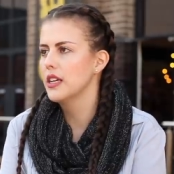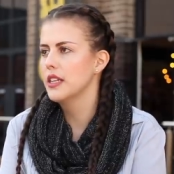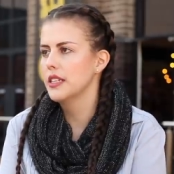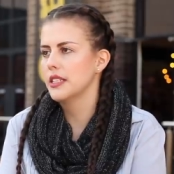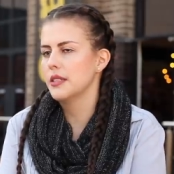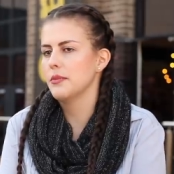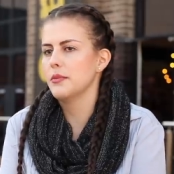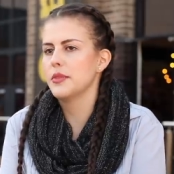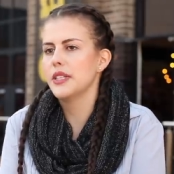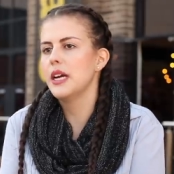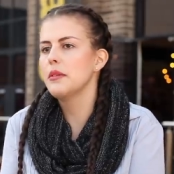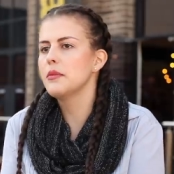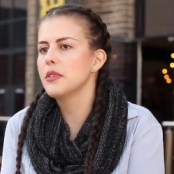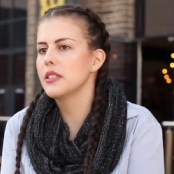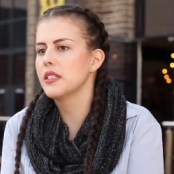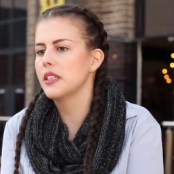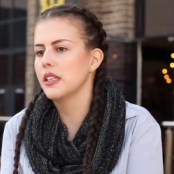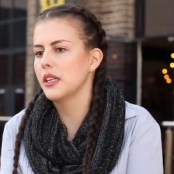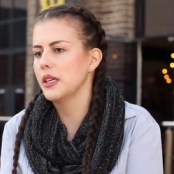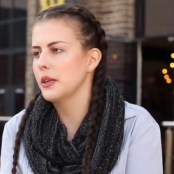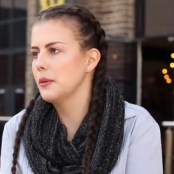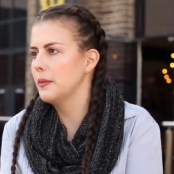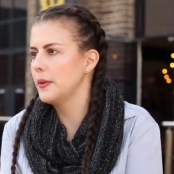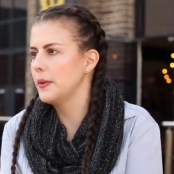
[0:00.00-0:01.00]
Sometimes it's a
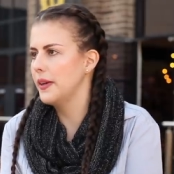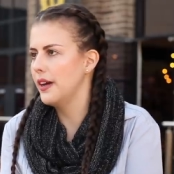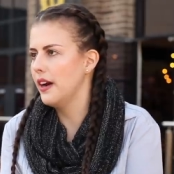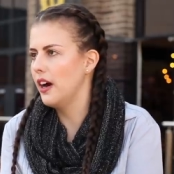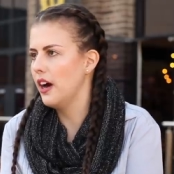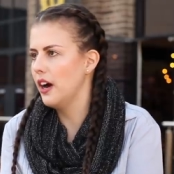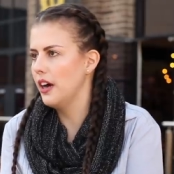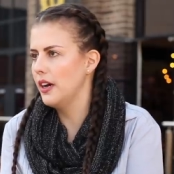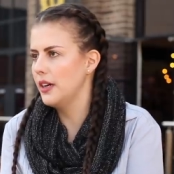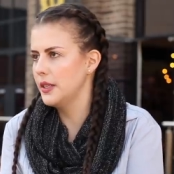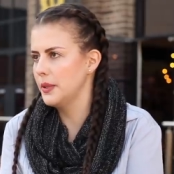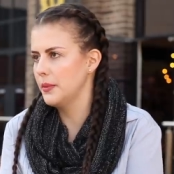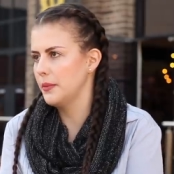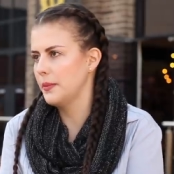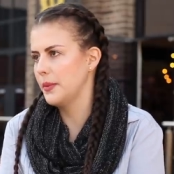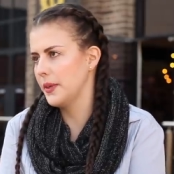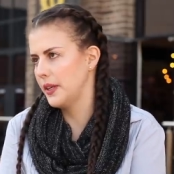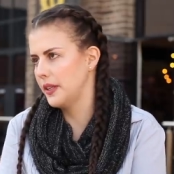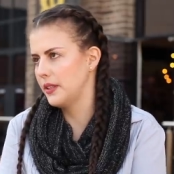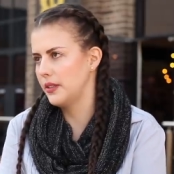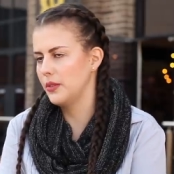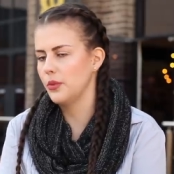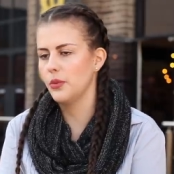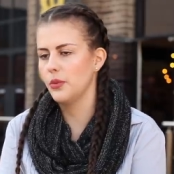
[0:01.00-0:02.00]
little bit hard,
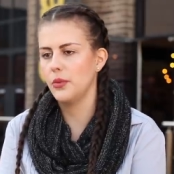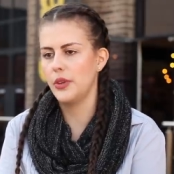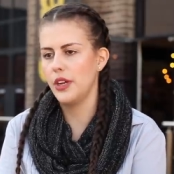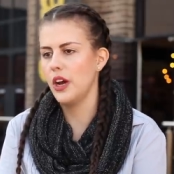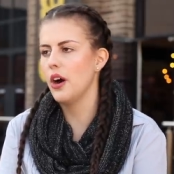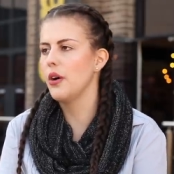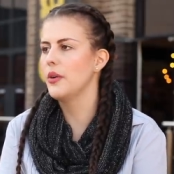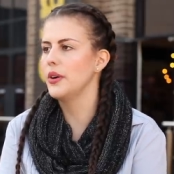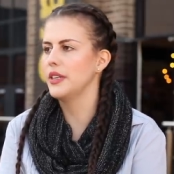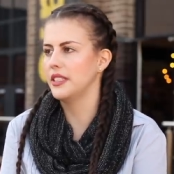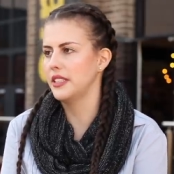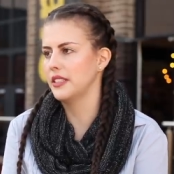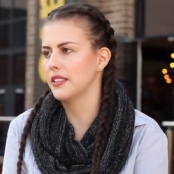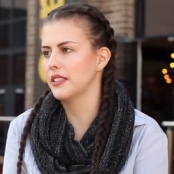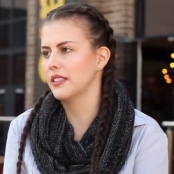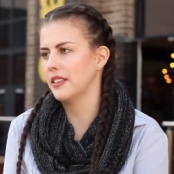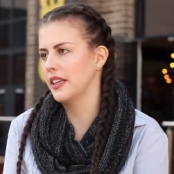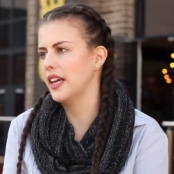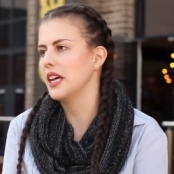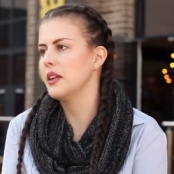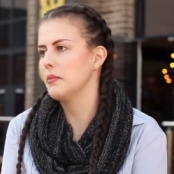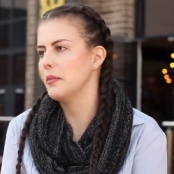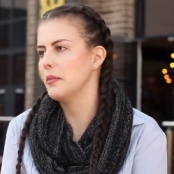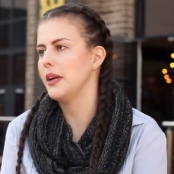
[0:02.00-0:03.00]
but we always
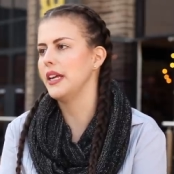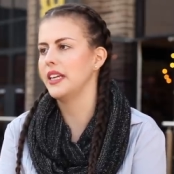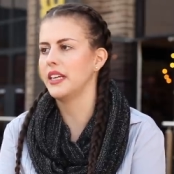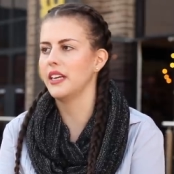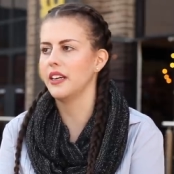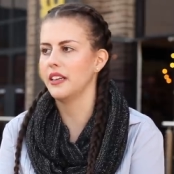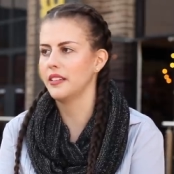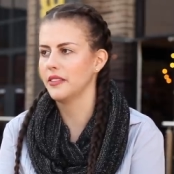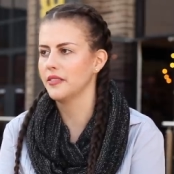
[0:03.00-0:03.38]
can make it.